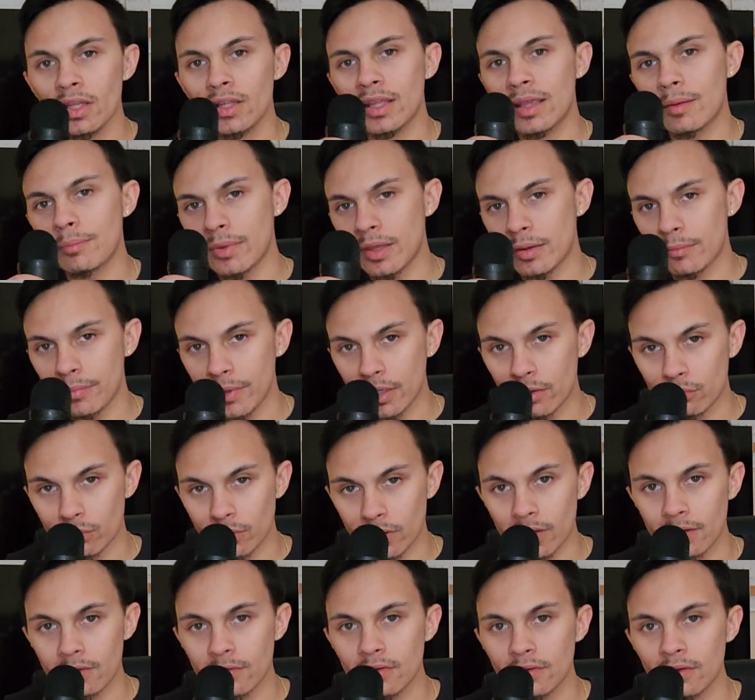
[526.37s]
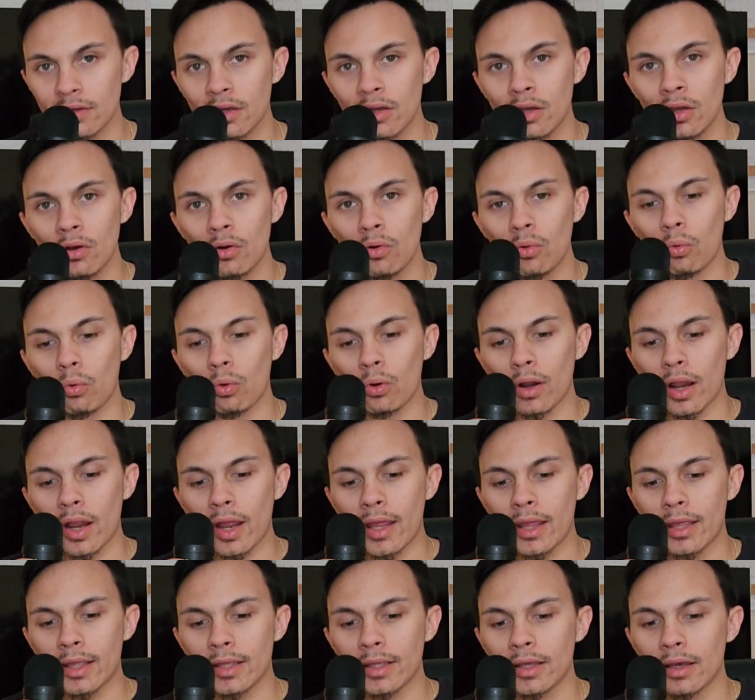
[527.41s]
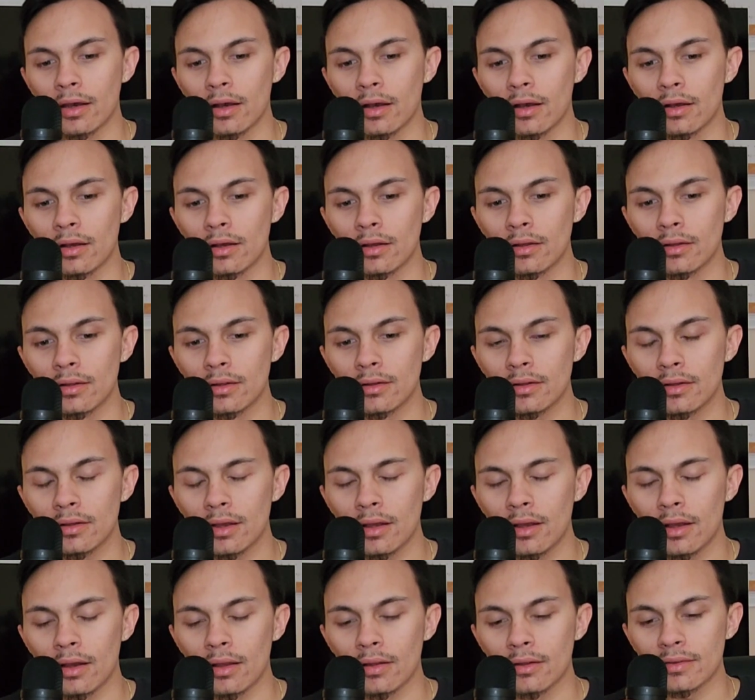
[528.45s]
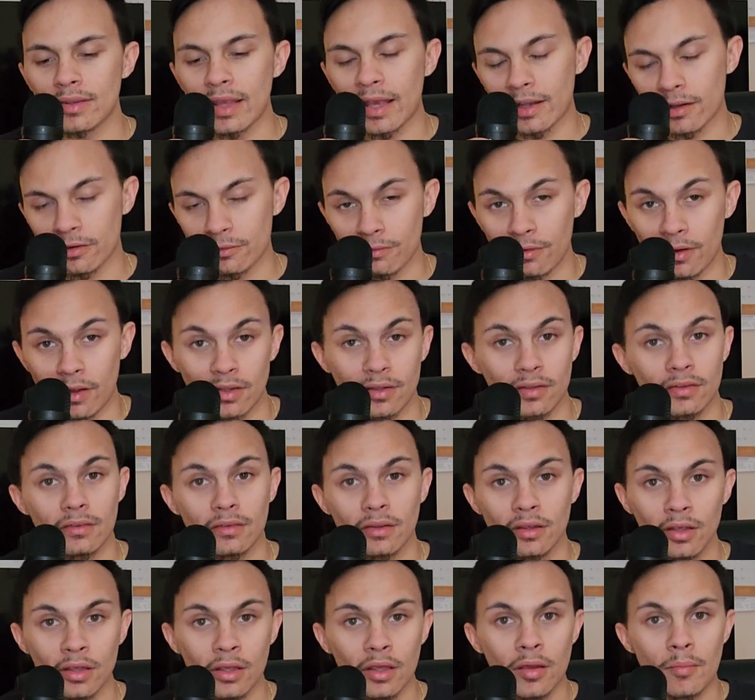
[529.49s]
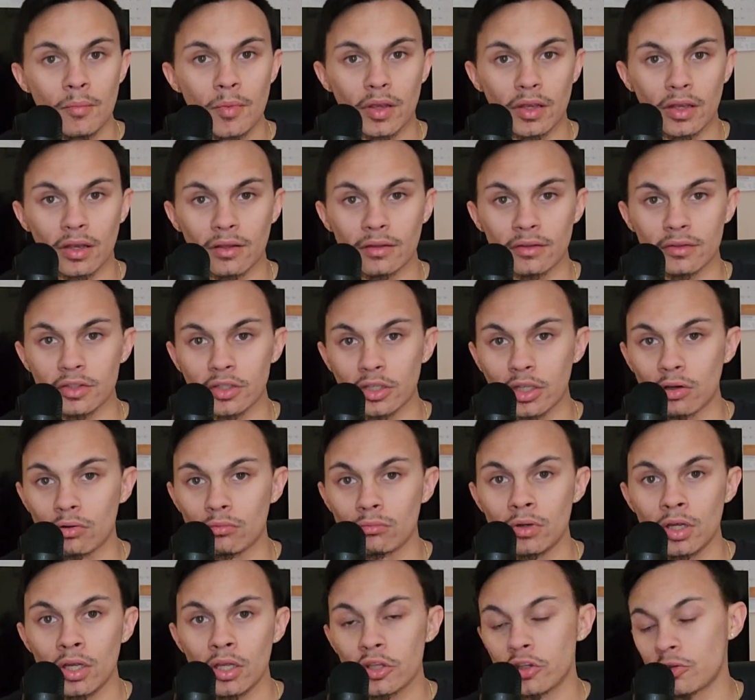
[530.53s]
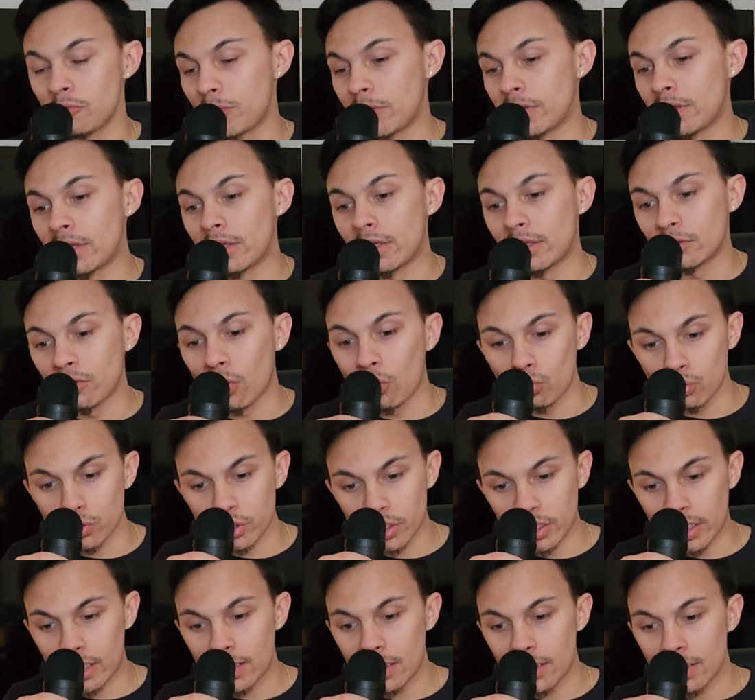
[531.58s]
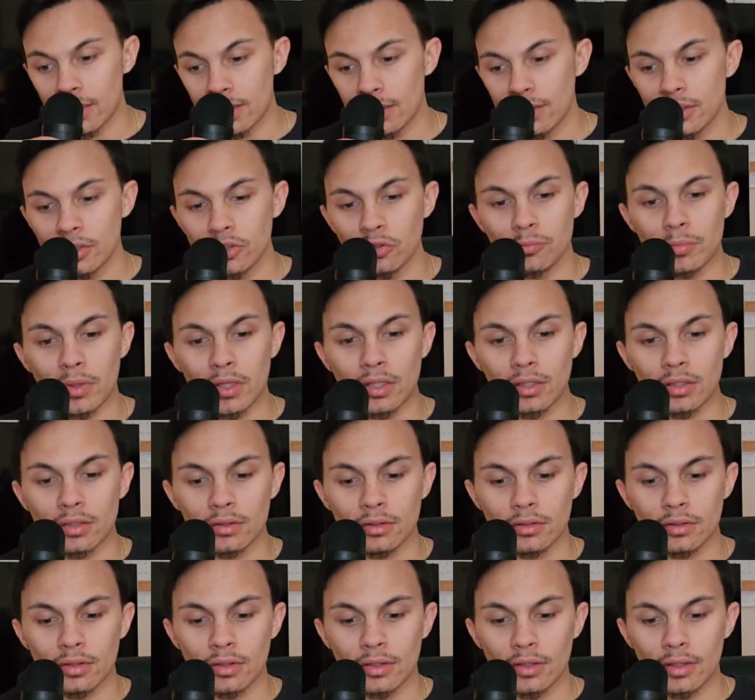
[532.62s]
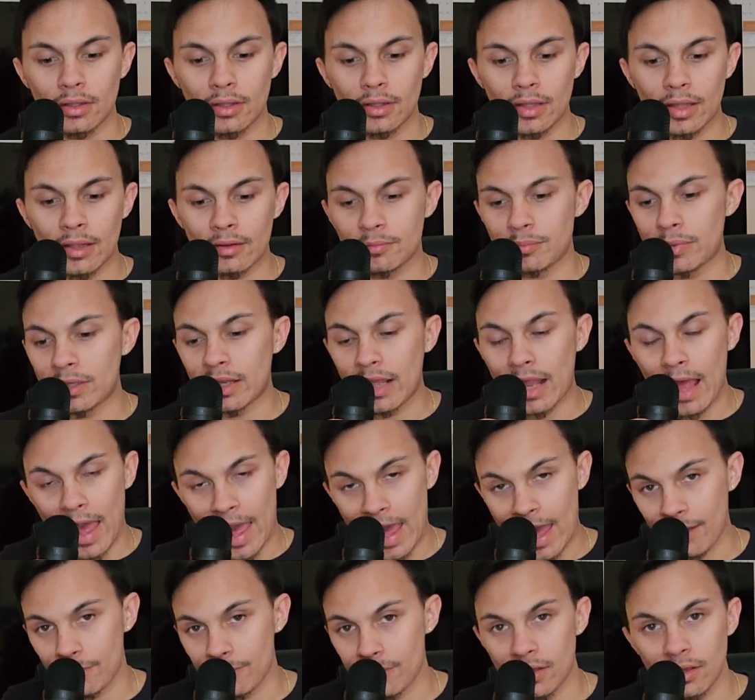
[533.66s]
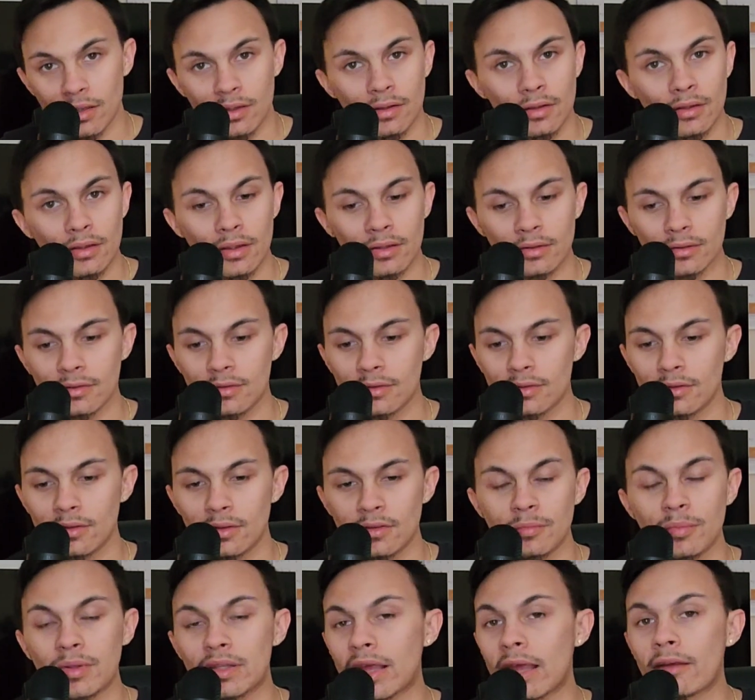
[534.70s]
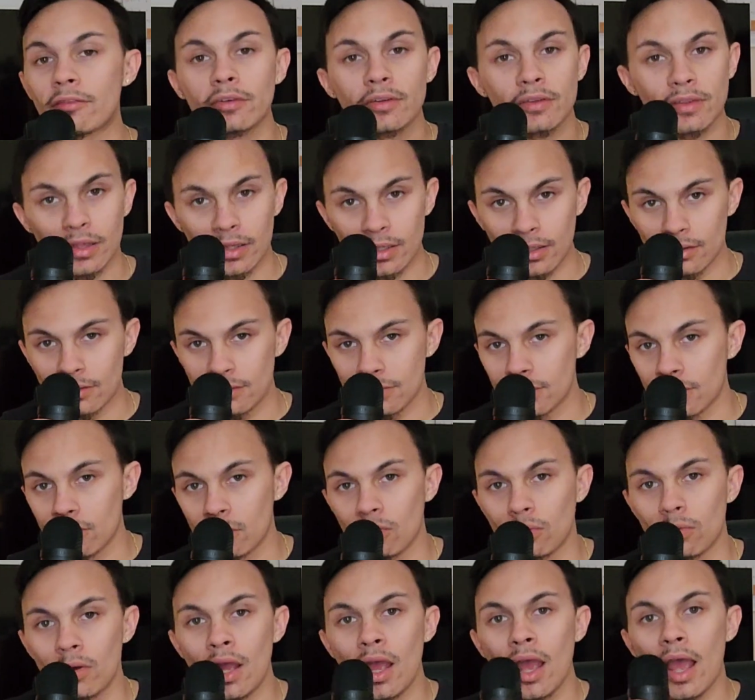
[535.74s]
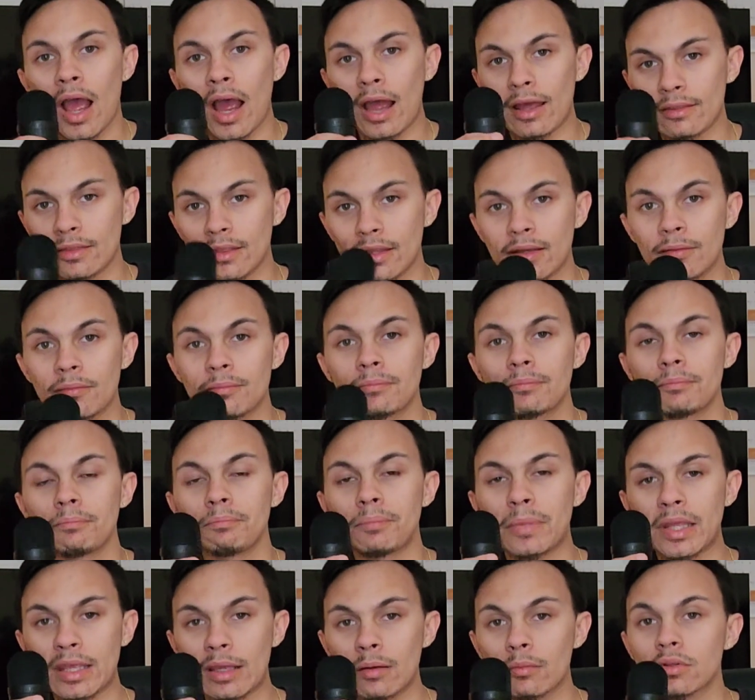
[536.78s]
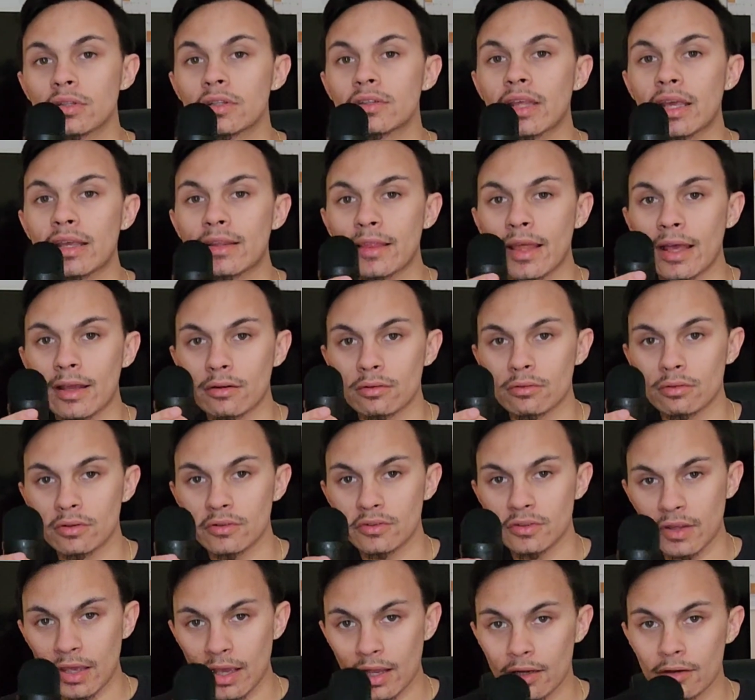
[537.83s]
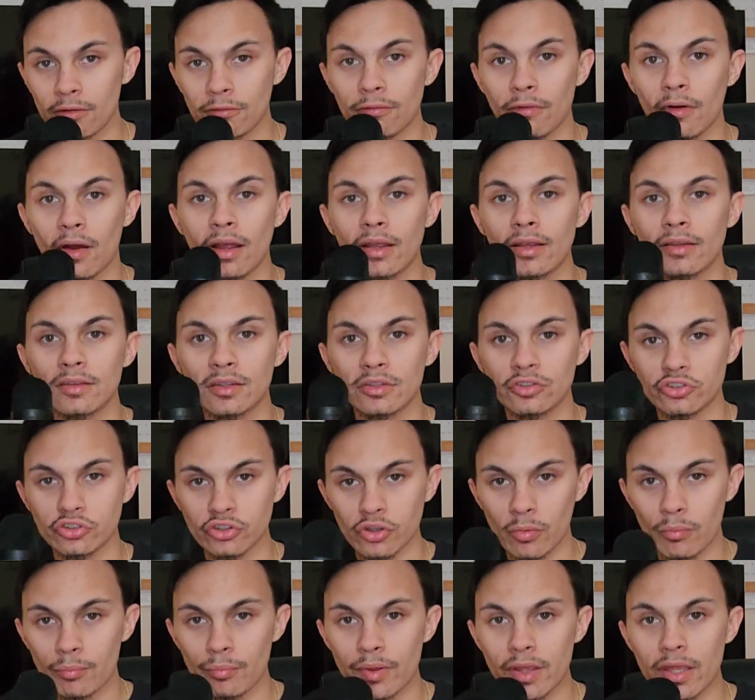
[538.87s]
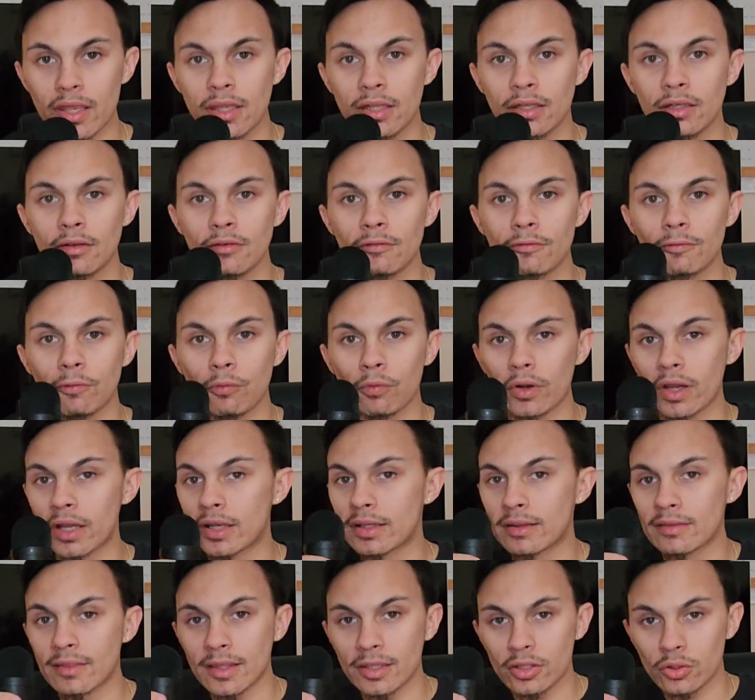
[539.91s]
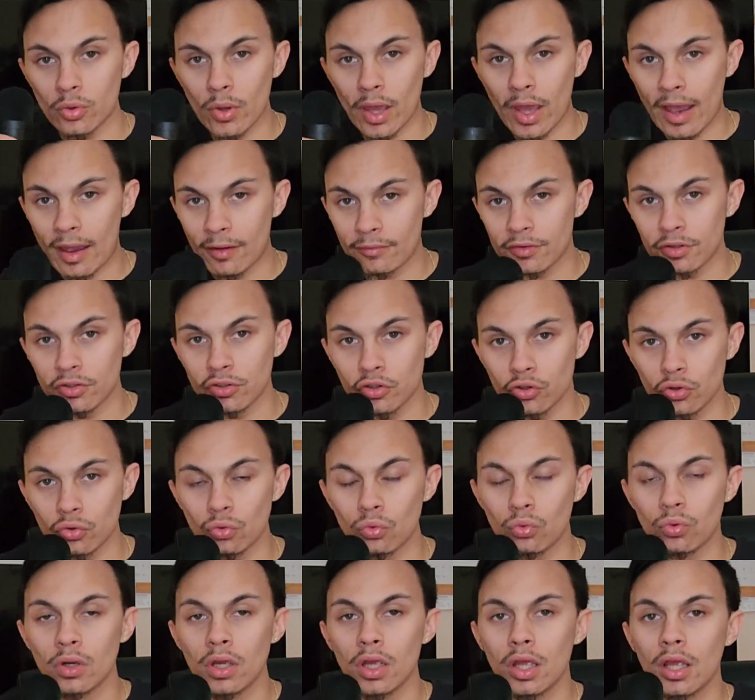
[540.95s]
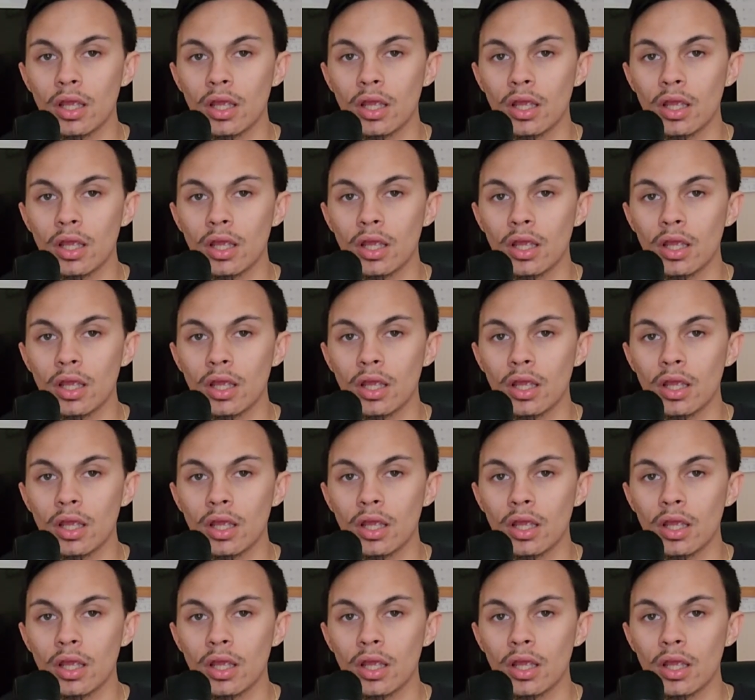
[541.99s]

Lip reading: can be a big risk or a sacrifice, because you've been indulging in it. It's been a habit. It's been everything. So I think being able to take that sacrifice and jump in for anything you have to do